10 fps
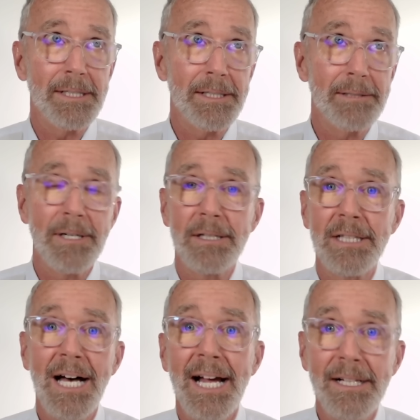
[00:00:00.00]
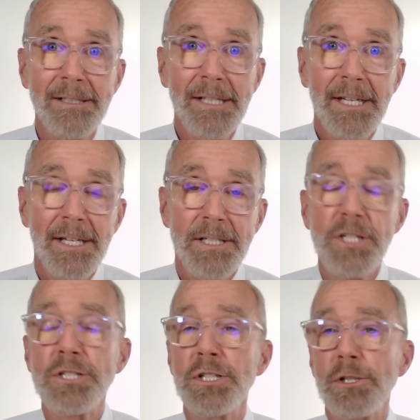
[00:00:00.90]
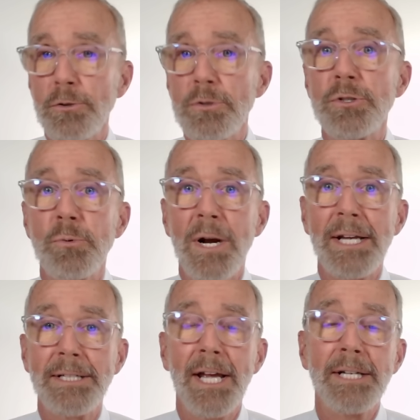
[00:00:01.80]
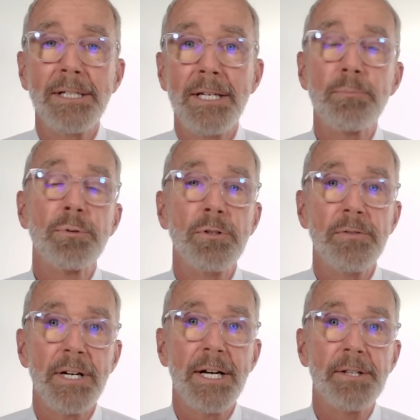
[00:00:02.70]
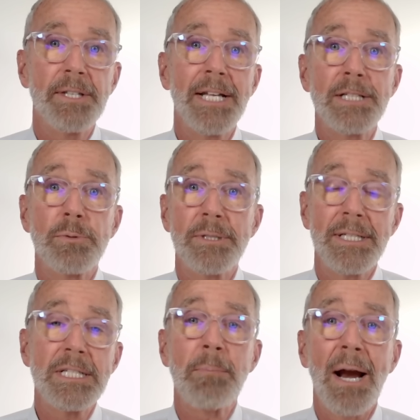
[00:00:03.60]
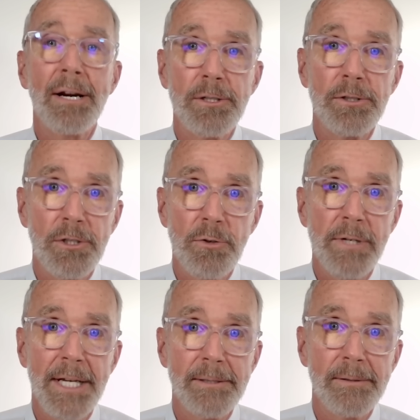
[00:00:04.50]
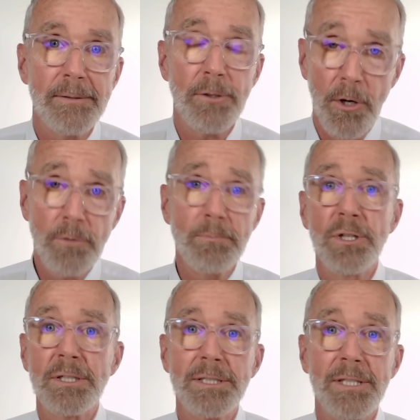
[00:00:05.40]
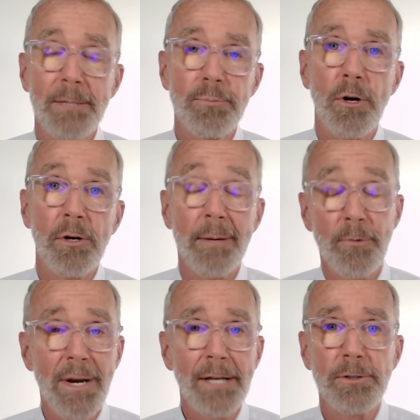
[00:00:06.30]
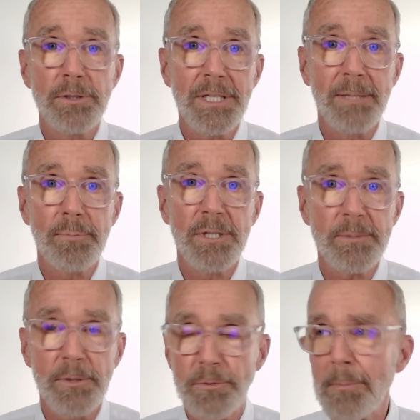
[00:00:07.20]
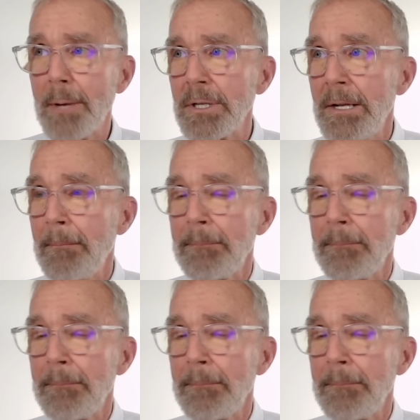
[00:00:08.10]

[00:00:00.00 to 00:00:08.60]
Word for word: I think, to Doug Lisle, did she lose the weight and improve her health. And that's what inspired her to create her own books and program around those same principles. Remember,